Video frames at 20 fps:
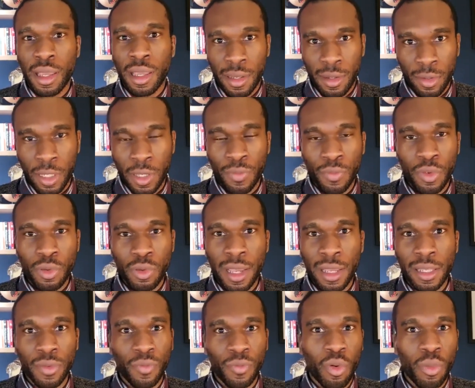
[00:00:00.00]
give you that
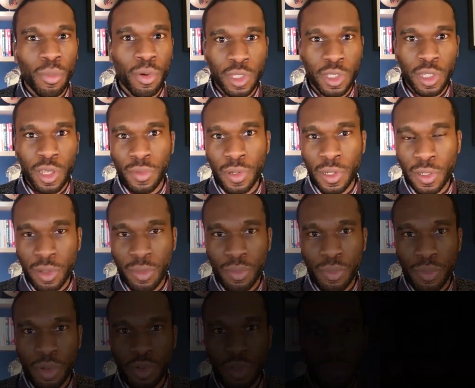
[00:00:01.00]
in the form of serverless
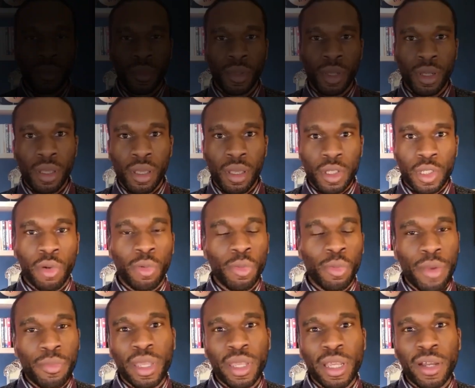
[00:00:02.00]
computing. So
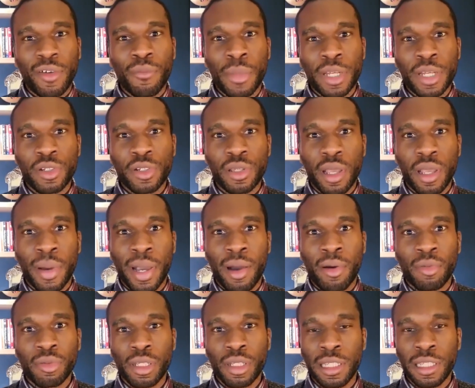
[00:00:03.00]
everything I've mentioned
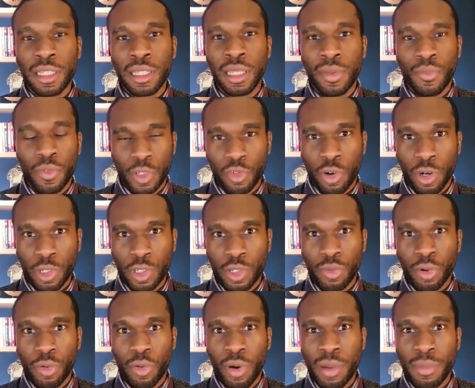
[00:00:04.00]
about the infrastructure
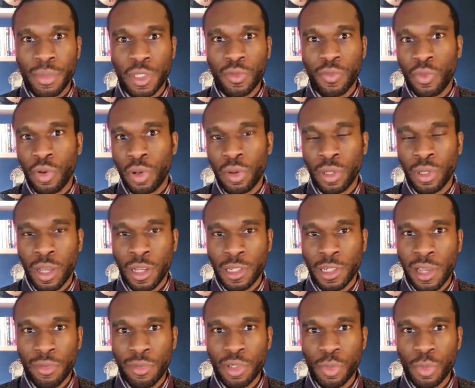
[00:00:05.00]
requirements for large
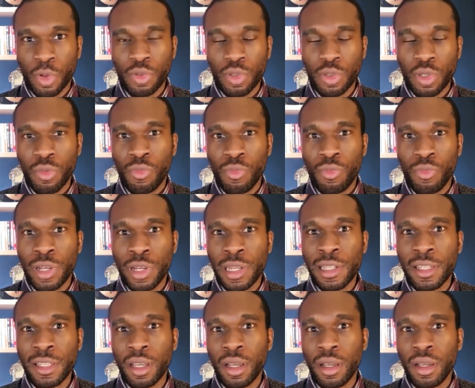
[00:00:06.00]
language models
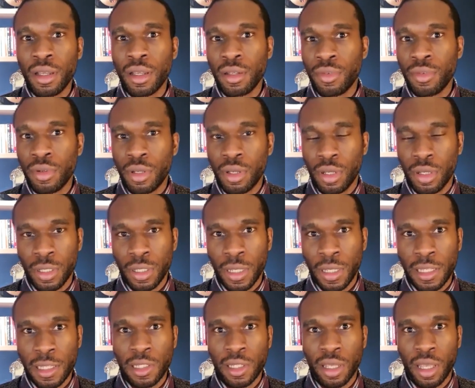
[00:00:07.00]
really
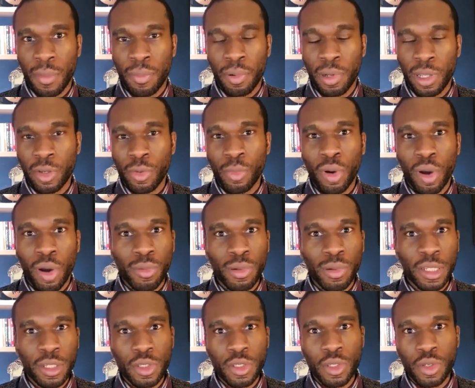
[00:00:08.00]
is applicable
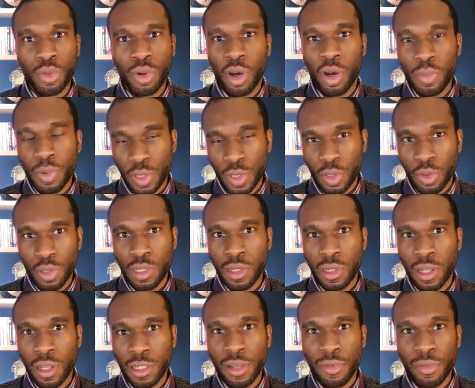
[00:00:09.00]
only to open source
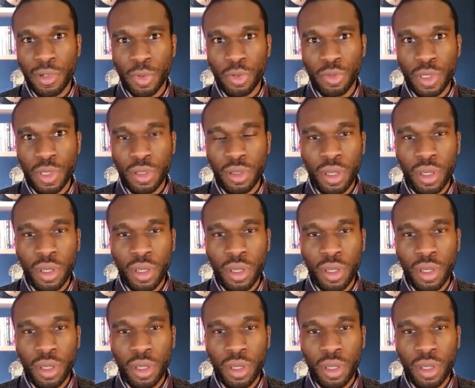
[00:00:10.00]
large language models.